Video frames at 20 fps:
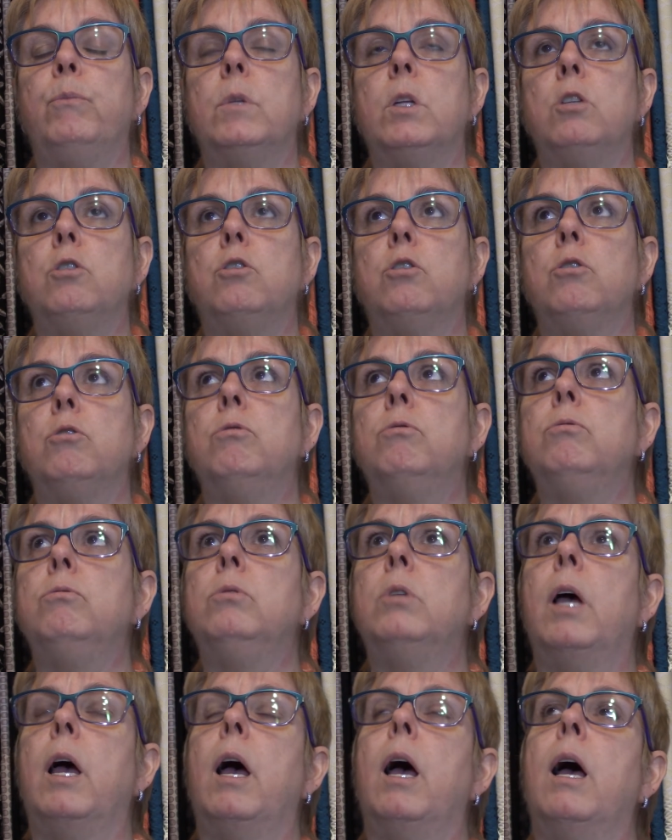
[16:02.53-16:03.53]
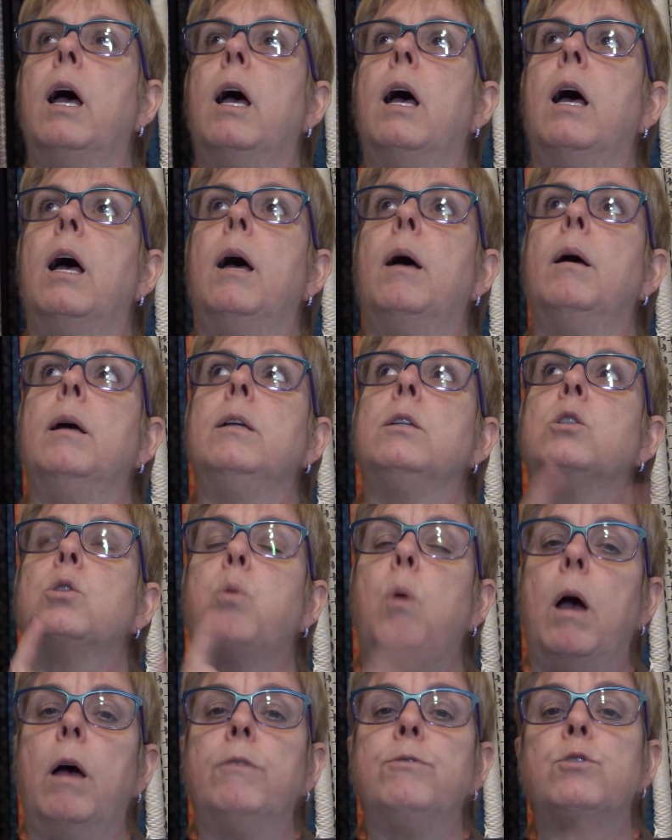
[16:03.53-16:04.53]
June
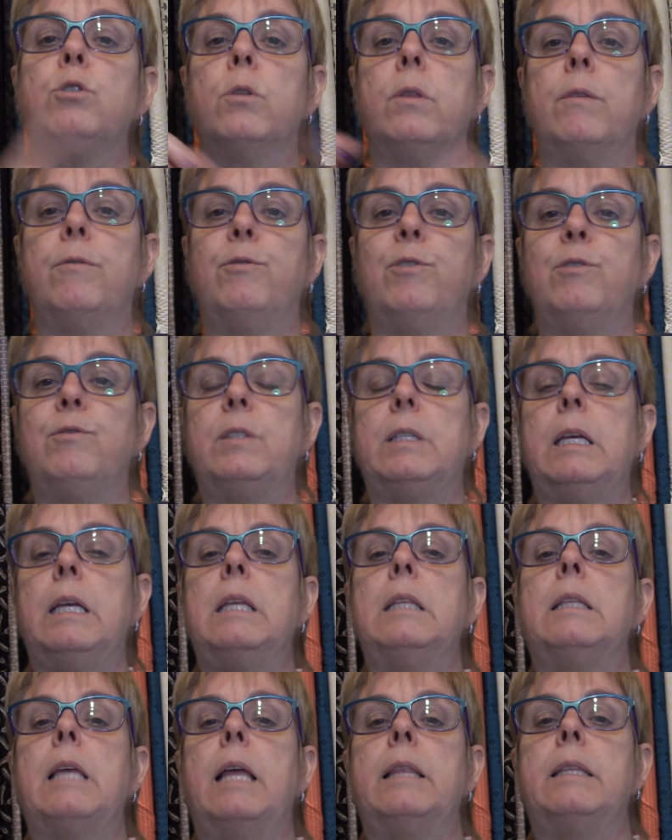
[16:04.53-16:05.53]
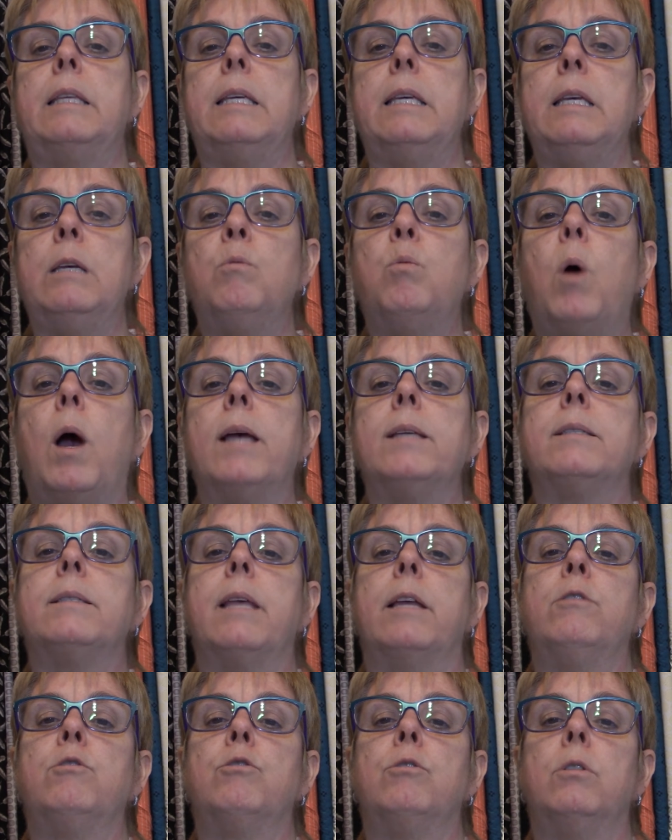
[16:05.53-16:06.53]
12th to the 15th at the EY
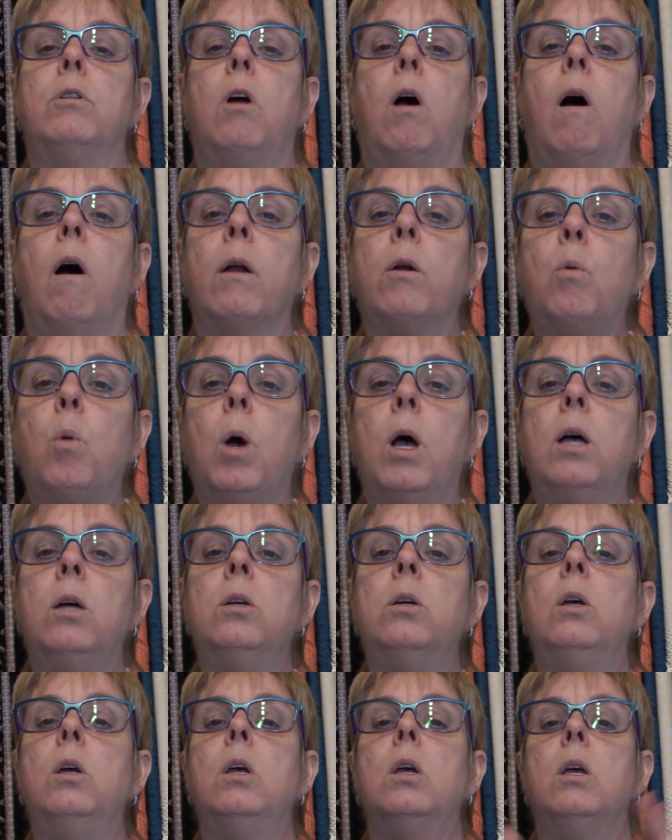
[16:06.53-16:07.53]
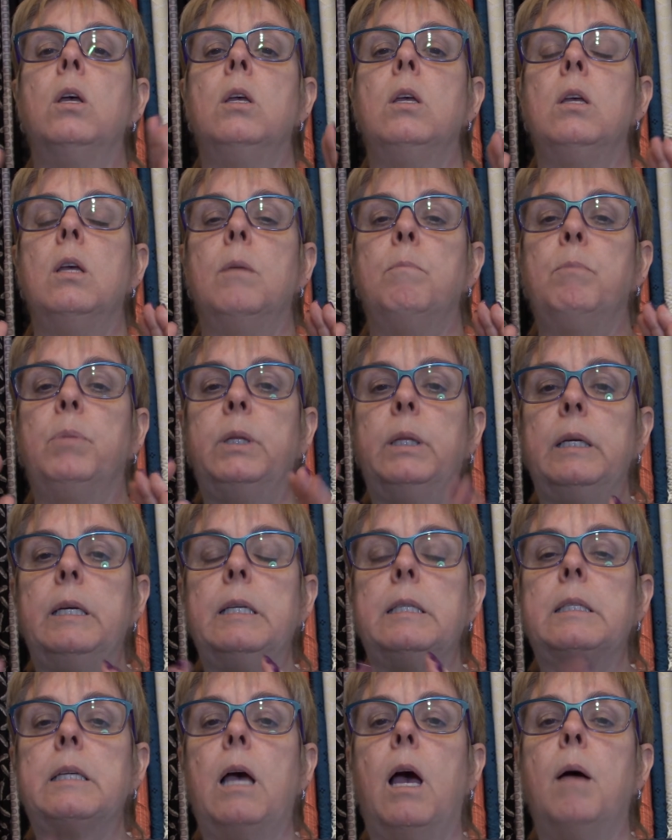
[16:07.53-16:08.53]
Center in Ottawa.
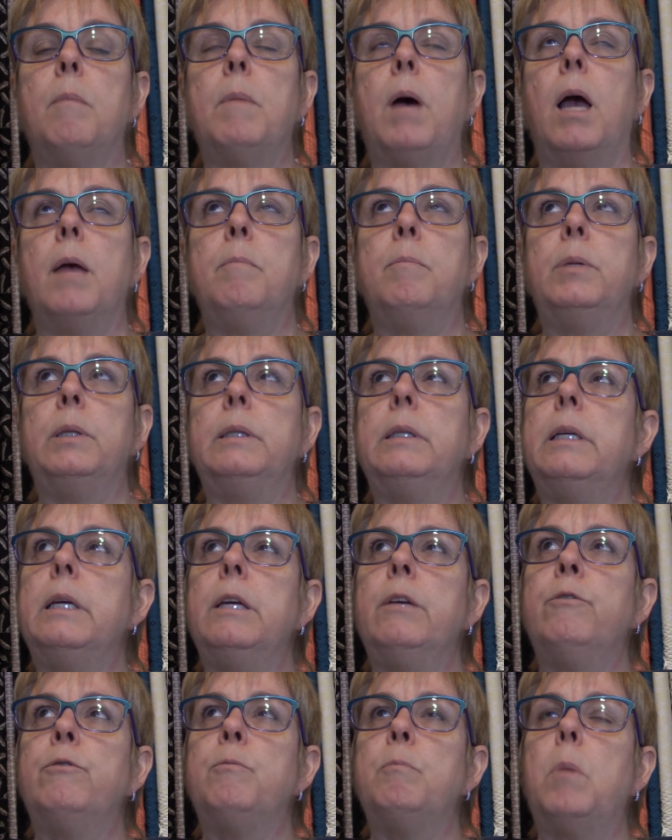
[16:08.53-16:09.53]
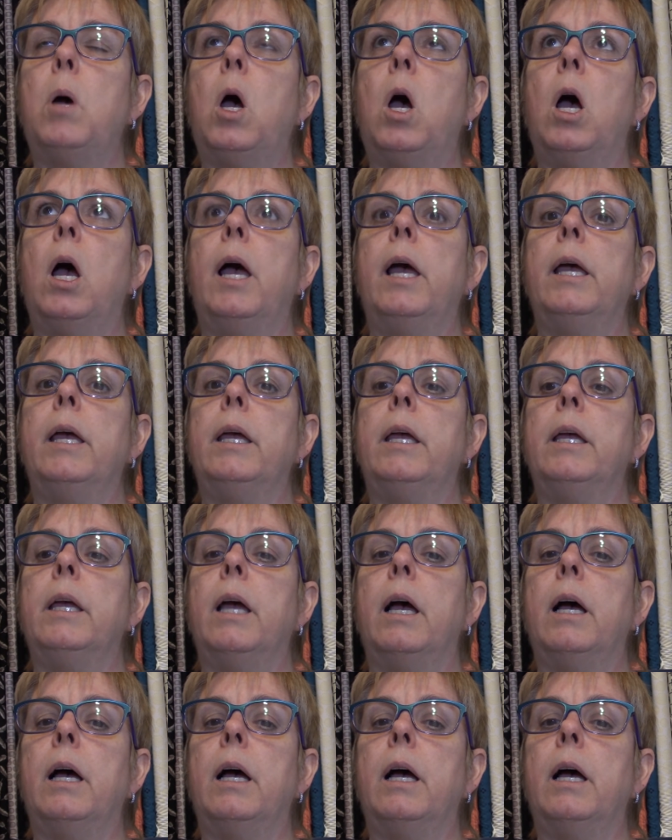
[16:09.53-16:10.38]
Please come. I believe my